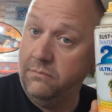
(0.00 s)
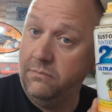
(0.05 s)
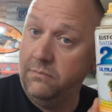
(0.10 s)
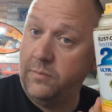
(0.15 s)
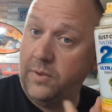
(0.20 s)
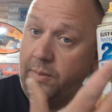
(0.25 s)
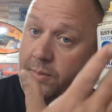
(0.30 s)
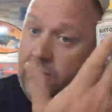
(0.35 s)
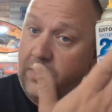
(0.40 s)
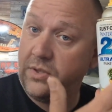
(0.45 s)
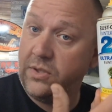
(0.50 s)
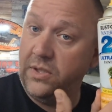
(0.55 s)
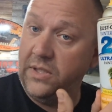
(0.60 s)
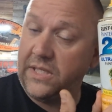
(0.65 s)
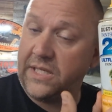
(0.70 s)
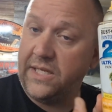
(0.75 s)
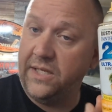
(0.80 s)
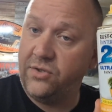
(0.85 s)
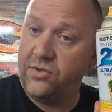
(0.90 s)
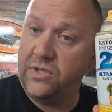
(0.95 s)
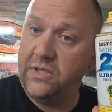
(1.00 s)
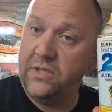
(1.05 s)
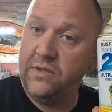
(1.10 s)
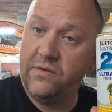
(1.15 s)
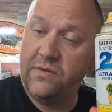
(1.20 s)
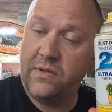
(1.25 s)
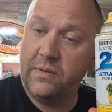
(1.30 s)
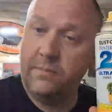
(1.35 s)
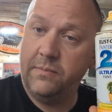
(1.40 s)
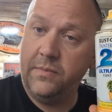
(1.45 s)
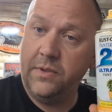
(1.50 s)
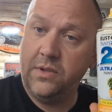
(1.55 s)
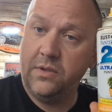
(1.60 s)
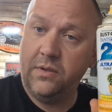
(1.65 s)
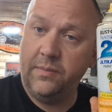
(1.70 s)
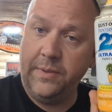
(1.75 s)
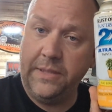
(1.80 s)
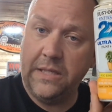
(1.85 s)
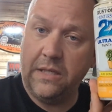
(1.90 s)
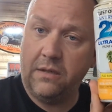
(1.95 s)
Probably look good in the kitchen and something, you know.
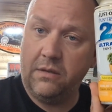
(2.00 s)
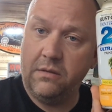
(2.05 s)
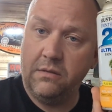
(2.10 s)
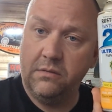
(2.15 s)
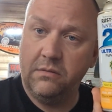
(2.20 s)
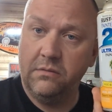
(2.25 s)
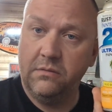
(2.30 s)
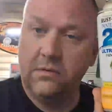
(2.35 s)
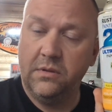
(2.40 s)
I mean, I don't know.